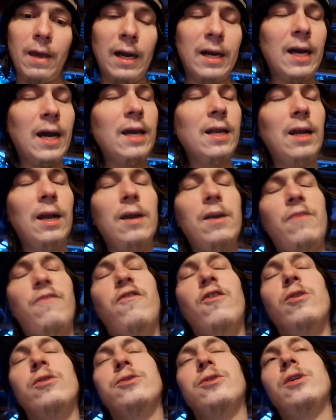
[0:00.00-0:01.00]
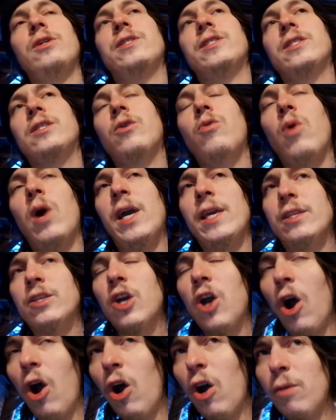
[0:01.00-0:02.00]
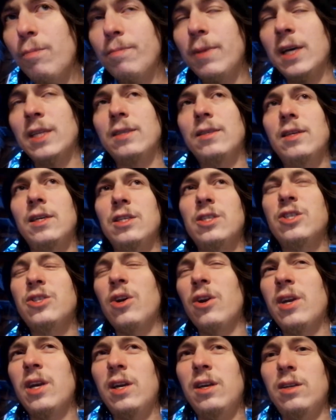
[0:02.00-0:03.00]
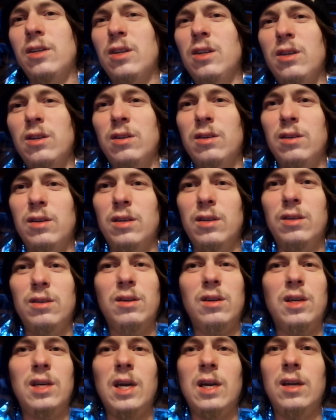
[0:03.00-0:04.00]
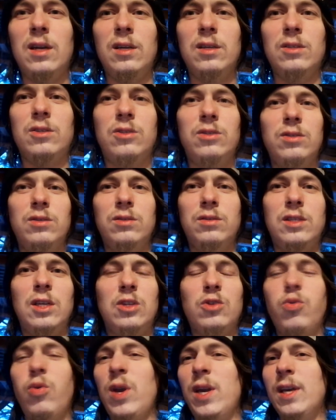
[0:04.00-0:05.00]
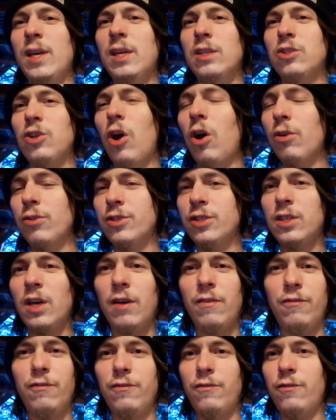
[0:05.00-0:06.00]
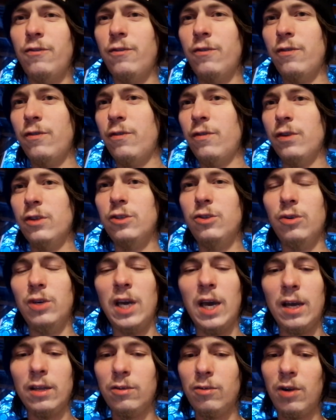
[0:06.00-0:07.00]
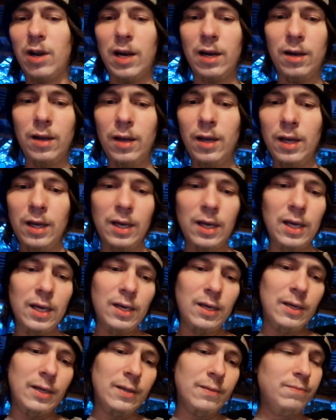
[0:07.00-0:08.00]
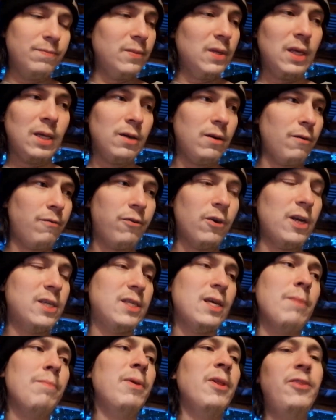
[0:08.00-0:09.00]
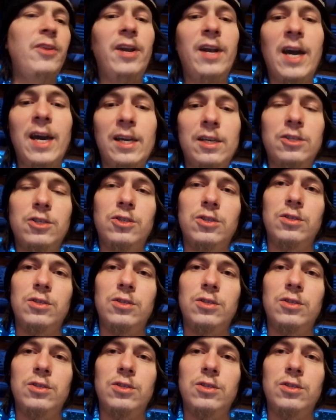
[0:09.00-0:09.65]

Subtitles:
Nightlife also is quite calm, but they started getting the twin guitar stuff together. And for example, the night